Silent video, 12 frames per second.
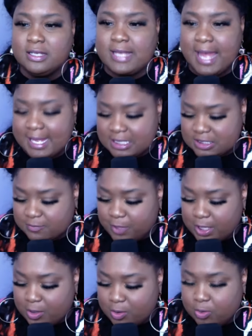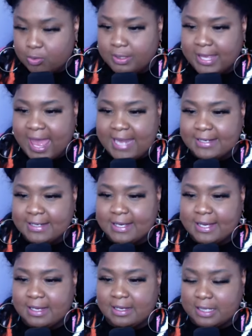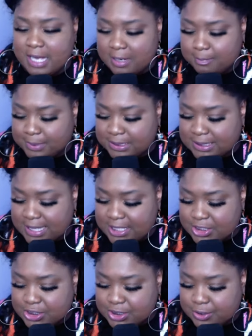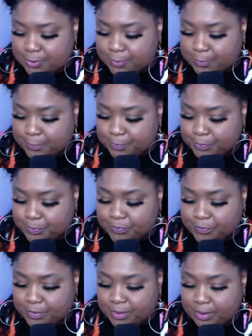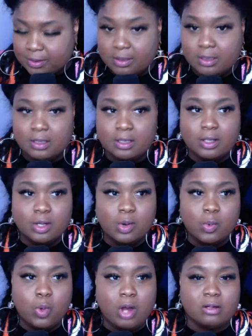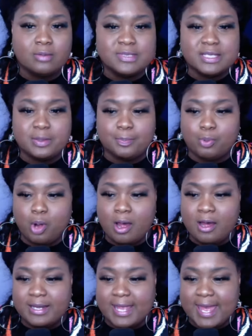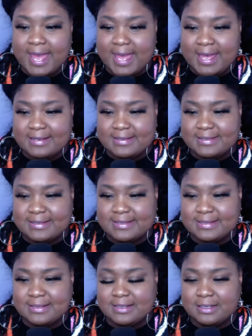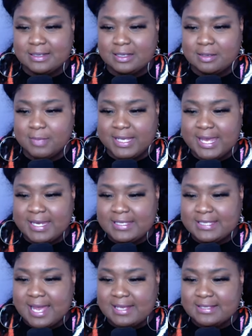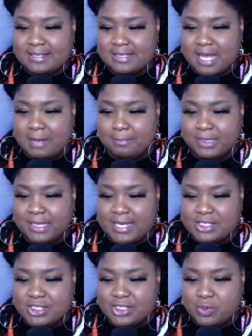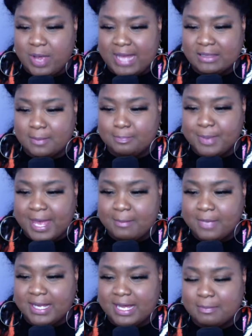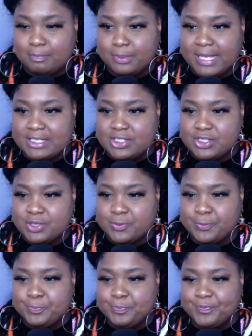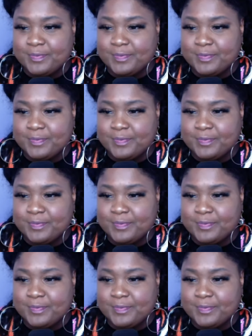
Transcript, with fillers: Gainesville, Canada. God bless you. Welcome to the broadcast. McKinney, Texas. God bless you. Alabama. God bless you.